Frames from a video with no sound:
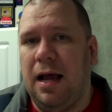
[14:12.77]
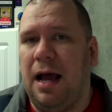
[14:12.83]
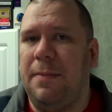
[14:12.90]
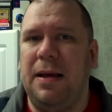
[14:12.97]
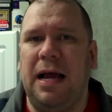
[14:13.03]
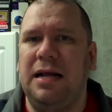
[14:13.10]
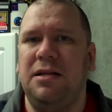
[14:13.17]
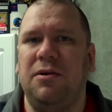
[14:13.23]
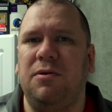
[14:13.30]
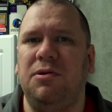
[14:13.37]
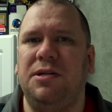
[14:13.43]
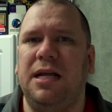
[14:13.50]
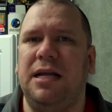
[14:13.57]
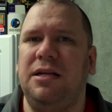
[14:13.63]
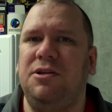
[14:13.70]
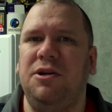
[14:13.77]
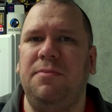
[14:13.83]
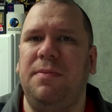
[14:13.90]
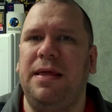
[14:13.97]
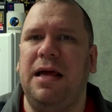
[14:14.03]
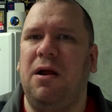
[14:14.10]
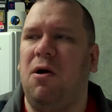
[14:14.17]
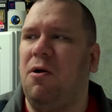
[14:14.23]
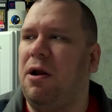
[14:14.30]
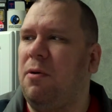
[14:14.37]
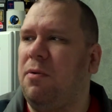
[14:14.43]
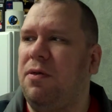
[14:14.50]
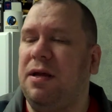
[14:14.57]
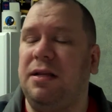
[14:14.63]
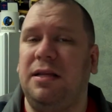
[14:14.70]
I just don't understand. It shouldn't be that hard, I
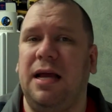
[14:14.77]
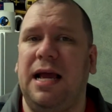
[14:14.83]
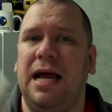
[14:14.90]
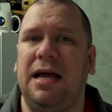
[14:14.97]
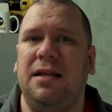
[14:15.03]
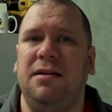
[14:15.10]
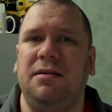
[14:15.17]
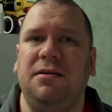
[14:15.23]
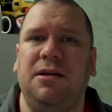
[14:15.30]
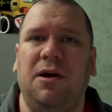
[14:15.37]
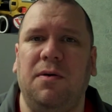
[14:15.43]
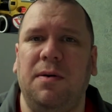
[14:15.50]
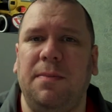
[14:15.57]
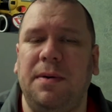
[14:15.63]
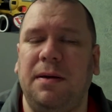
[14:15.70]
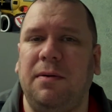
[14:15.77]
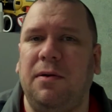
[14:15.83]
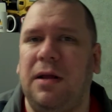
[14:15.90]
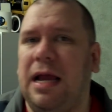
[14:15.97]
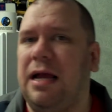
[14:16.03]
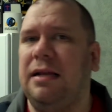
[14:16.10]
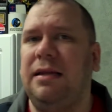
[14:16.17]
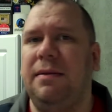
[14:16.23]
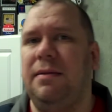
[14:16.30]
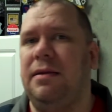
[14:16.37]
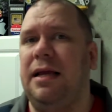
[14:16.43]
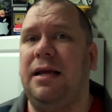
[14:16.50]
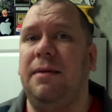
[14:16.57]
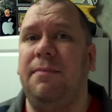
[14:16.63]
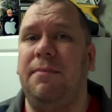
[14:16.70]
would think, to add,
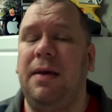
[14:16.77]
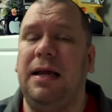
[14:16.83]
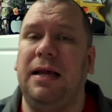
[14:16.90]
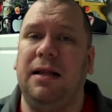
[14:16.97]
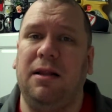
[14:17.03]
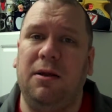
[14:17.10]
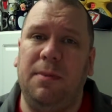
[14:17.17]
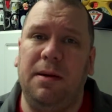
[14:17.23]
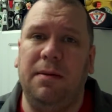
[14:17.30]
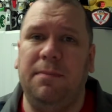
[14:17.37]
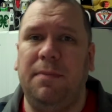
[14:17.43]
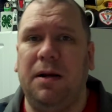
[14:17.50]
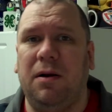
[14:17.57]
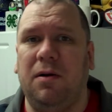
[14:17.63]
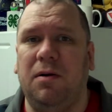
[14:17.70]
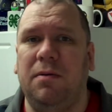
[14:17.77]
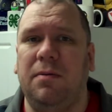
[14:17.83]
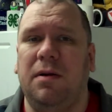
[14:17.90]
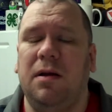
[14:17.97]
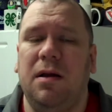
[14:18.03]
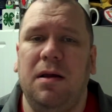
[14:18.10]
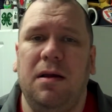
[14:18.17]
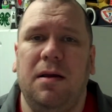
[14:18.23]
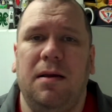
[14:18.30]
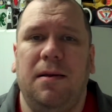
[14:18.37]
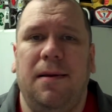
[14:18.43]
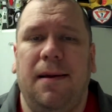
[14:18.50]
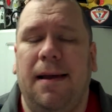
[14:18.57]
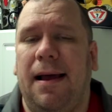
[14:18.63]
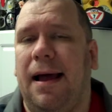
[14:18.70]
make it a little bit bigger.
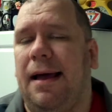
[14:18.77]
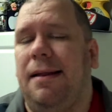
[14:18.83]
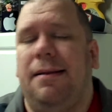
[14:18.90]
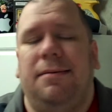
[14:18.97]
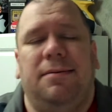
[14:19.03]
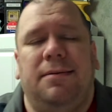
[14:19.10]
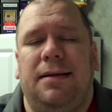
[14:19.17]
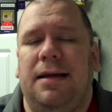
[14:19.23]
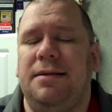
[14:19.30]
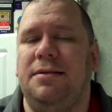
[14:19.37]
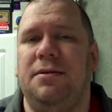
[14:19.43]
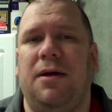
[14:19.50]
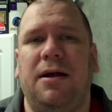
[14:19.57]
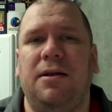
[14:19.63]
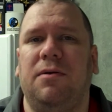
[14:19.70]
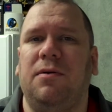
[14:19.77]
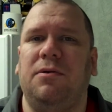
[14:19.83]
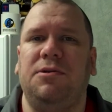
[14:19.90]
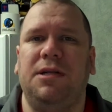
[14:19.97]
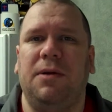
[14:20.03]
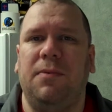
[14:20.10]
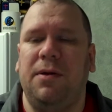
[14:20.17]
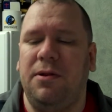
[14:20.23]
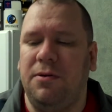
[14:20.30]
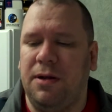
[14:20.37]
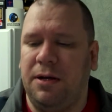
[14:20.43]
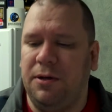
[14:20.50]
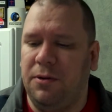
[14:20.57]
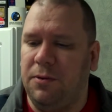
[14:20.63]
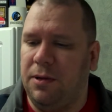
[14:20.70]
I don't understand why they're
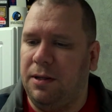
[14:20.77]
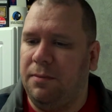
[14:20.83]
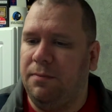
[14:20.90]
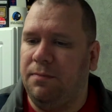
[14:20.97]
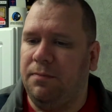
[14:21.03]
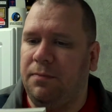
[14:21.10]
not doing it.